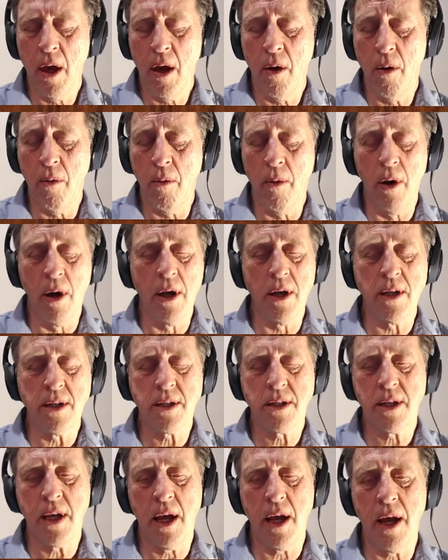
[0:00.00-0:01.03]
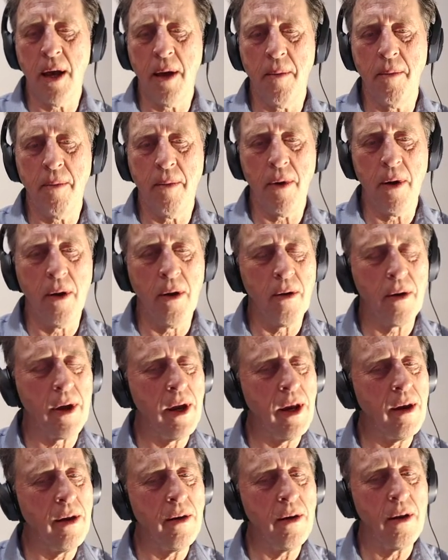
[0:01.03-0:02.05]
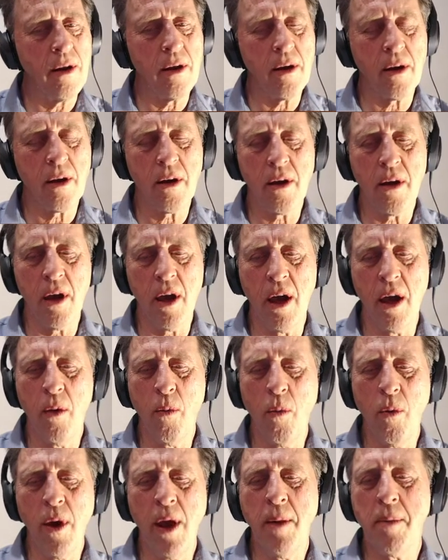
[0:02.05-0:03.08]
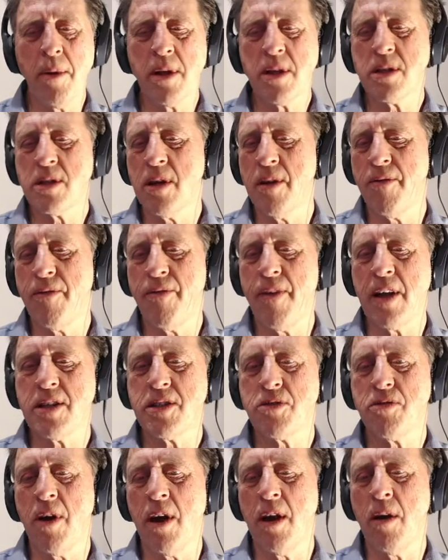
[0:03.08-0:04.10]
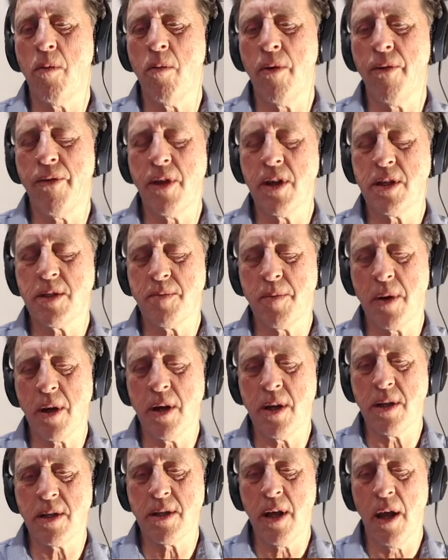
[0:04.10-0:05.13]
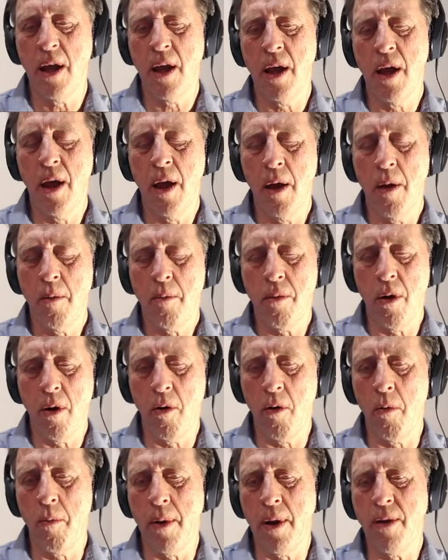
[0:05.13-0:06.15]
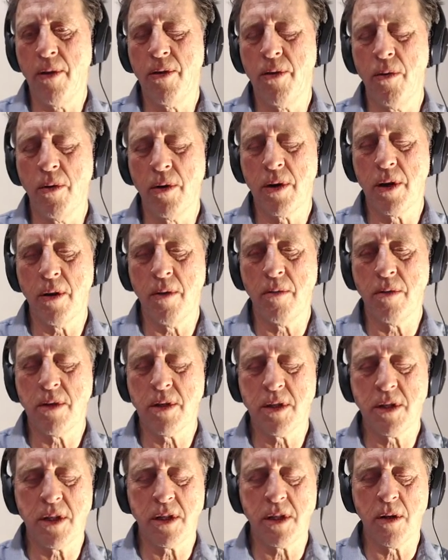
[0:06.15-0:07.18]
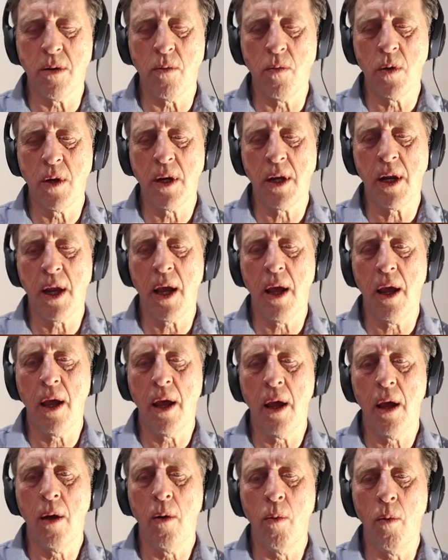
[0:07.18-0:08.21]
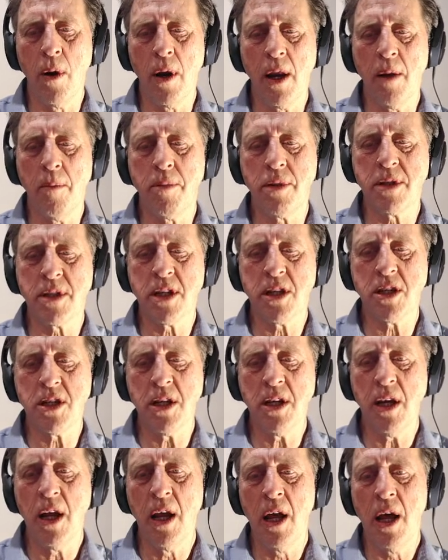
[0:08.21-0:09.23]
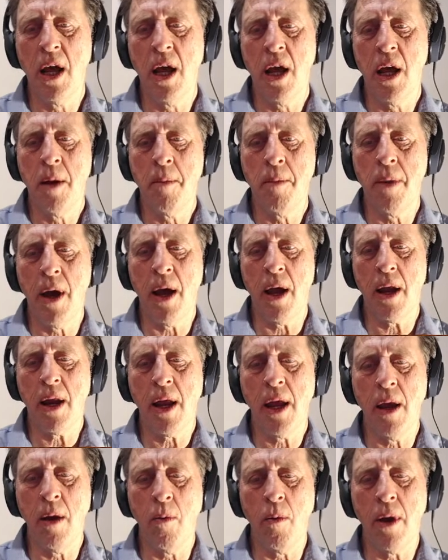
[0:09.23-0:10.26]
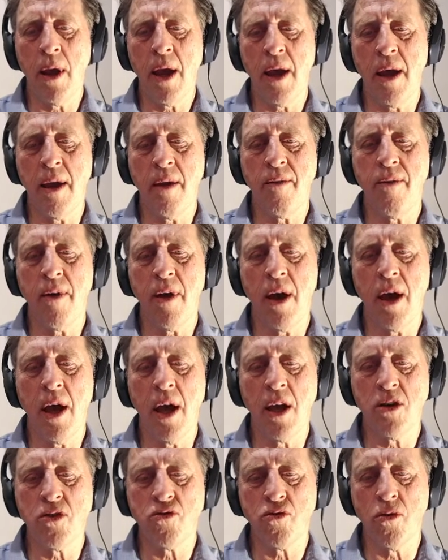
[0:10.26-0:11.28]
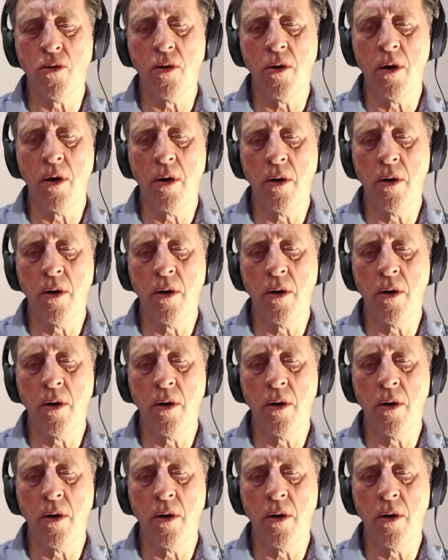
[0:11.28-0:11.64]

was looking a wee bit sort of frustrated with this because probably thought it was just a winning position, but here we have a draw.